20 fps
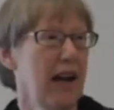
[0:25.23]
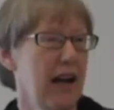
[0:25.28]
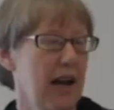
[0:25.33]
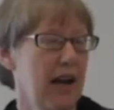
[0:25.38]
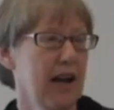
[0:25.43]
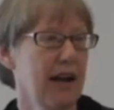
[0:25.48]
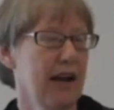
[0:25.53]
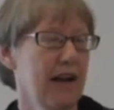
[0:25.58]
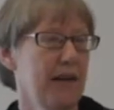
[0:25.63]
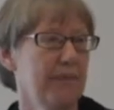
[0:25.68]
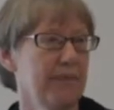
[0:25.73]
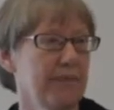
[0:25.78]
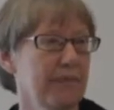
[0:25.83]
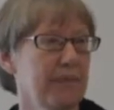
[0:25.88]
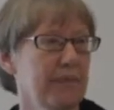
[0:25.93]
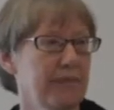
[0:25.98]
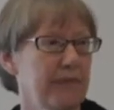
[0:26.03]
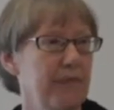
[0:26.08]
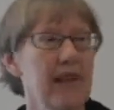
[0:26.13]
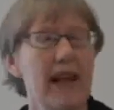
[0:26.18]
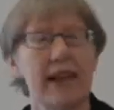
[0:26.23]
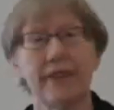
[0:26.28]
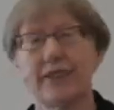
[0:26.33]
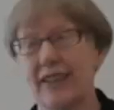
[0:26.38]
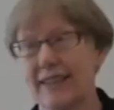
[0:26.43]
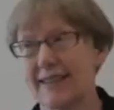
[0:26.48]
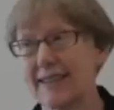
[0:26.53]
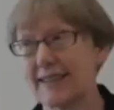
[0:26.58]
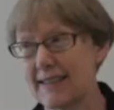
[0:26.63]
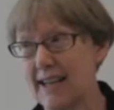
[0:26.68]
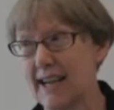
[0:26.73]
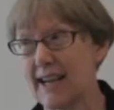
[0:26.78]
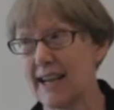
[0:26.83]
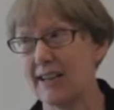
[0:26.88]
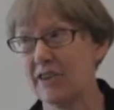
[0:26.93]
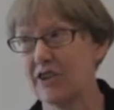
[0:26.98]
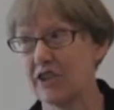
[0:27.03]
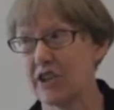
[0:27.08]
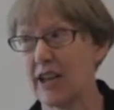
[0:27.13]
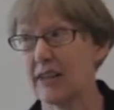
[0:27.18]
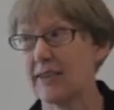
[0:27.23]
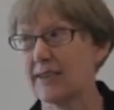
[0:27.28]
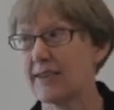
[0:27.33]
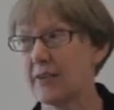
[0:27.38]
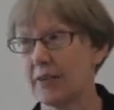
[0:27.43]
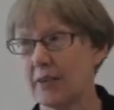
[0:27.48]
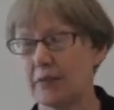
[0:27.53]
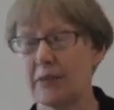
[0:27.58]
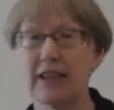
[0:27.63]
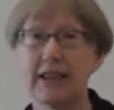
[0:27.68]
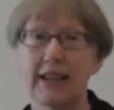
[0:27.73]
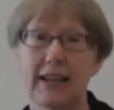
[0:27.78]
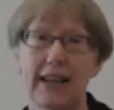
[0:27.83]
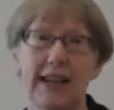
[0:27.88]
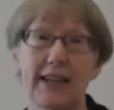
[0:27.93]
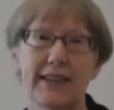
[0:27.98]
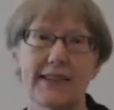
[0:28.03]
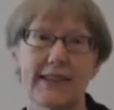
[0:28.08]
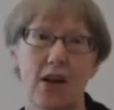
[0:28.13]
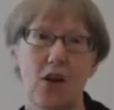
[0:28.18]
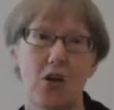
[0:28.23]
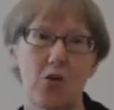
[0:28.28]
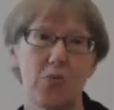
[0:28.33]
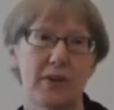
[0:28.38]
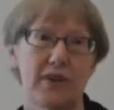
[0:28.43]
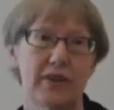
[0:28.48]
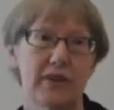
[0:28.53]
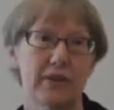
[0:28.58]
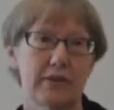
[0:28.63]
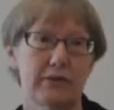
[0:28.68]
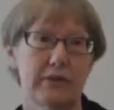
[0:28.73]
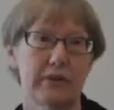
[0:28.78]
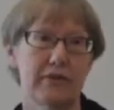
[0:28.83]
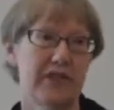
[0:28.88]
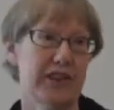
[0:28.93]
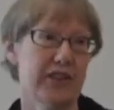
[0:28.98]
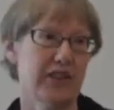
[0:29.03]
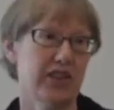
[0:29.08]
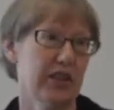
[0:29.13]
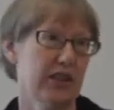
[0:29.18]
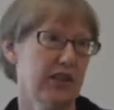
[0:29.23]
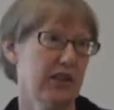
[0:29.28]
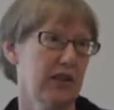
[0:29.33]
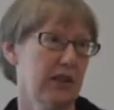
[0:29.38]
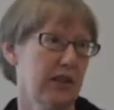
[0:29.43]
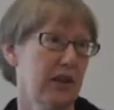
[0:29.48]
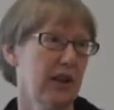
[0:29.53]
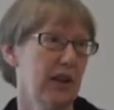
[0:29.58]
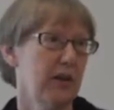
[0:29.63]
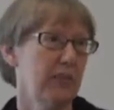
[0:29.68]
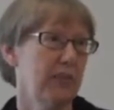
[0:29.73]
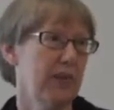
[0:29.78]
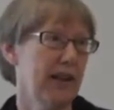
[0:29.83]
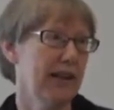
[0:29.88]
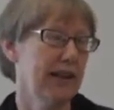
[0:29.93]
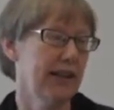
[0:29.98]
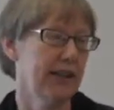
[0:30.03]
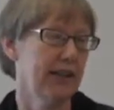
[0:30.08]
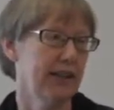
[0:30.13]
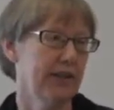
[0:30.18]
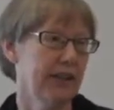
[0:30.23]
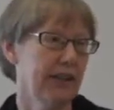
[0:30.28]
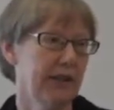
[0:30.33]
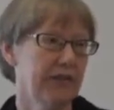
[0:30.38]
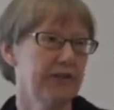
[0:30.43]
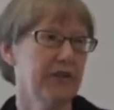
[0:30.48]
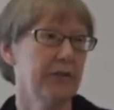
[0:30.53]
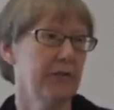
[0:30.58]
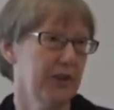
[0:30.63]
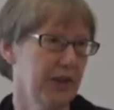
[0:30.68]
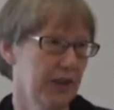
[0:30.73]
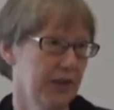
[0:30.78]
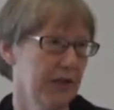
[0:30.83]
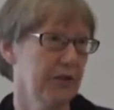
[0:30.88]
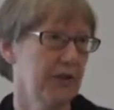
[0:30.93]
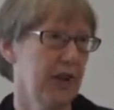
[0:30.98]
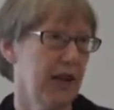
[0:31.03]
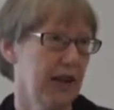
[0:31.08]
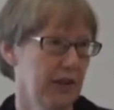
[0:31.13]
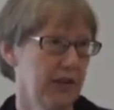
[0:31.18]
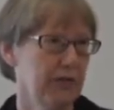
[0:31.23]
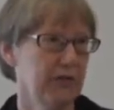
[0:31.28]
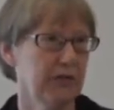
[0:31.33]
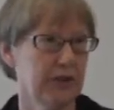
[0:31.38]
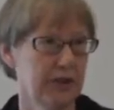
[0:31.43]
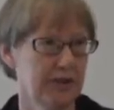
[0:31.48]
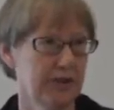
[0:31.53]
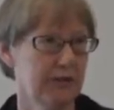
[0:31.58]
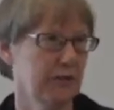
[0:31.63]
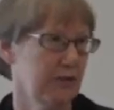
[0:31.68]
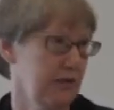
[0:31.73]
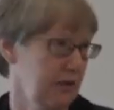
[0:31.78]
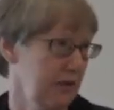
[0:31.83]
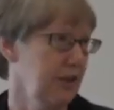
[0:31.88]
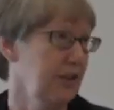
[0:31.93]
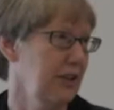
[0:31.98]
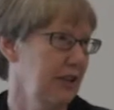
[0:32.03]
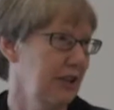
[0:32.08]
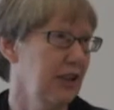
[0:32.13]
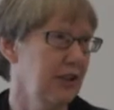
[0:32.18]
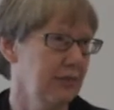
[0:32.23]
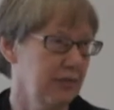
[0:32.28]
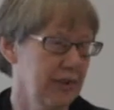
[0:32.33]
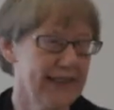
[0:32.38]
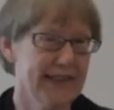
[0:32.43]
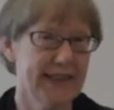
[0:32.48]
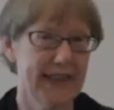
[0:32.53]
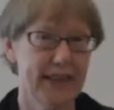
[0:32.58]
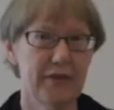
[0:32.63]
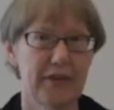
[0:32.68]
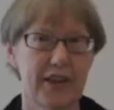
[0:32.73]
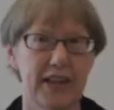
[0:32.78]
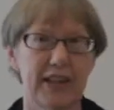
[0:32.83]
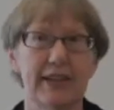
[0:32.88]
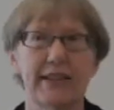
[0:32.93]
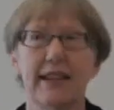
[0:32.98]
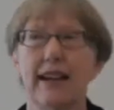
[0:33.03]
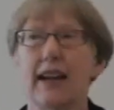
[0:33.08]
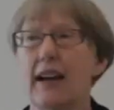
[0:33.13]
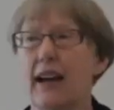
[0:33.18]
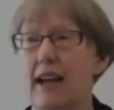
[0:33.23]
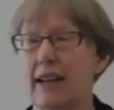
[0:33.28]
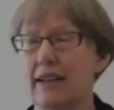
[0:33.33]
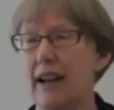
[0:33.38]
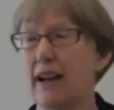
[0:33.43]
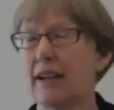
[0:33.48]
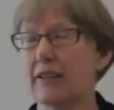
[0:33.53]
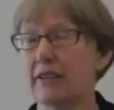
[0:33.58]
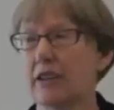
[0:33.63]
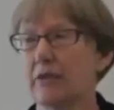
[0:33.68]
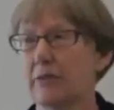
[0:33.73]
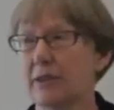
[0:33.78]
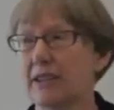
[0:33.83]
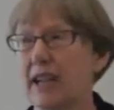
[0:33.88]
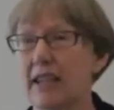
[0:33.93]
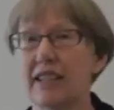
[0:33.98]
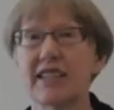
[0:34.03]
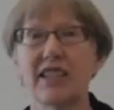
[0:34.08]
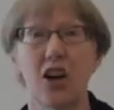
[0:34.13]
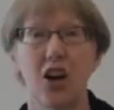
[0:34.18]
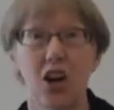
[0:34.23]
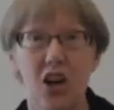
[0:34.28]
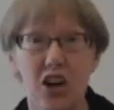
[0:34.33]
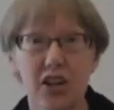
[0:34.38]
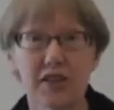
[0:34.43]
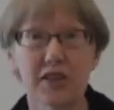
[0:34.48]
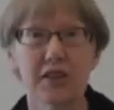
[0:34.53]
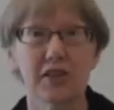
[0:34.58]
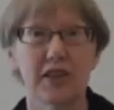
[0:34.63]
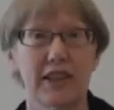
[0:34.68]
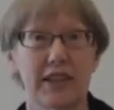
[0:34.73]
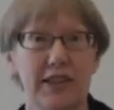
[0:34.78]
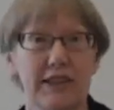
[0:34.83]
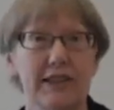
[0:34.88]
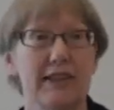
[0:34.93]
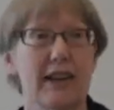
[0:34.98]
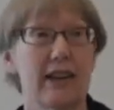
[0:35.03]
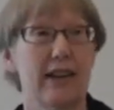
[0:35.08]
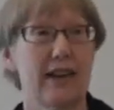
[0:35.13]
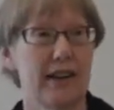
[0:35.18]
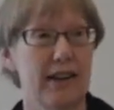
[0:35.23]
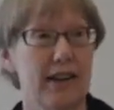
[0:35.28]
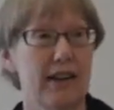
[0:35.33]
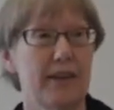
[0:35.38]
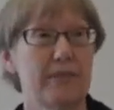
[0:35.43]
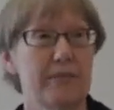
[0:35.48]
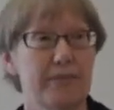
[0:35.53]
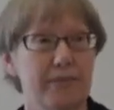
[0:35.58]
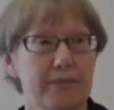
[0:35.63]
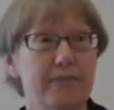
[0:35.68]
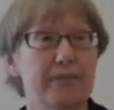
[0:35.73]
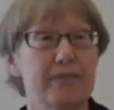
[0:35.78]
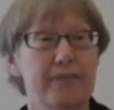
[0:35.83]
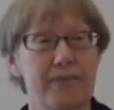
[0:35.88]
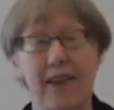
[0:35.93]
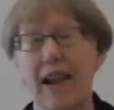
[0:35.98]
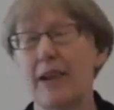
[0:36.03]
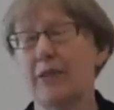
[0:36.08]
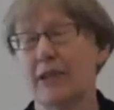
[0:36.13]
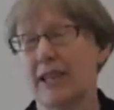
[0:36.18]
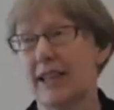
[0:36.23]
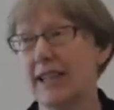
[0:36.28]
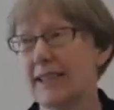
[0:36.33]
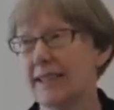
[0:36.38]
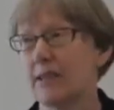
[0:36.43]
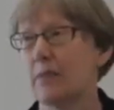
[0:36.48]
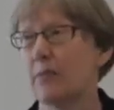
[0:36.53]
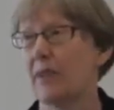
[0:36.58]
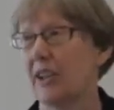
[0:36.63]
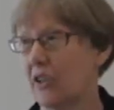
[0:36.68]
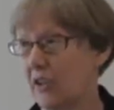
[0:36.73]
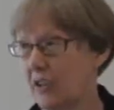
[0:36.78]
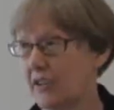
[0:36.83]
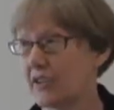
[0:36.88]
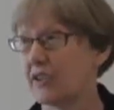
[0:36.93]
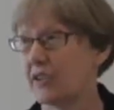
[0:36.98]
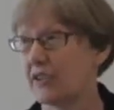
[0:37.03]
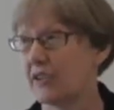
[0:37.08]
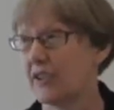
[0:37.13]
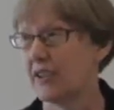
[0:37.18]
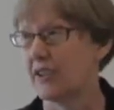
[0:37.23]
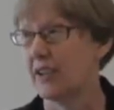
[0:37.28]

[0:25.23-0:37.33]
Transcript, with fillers: um, at this stage, and so it really is open to revision by hearing from you how you receive it and how you would like to alter it, um, how it needs to be altered.